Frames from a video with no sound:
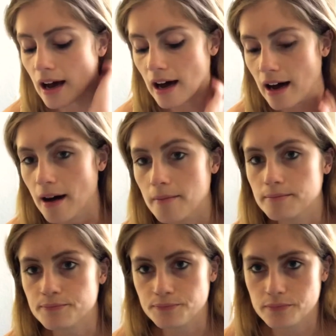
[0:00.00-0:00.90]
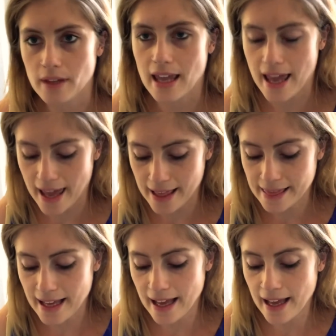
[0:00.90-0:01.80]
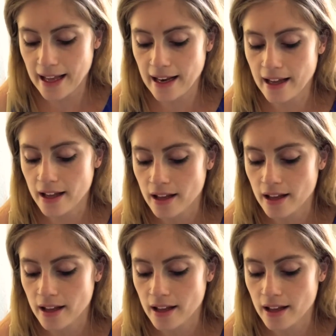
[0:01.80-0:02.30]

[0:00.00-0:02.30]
And then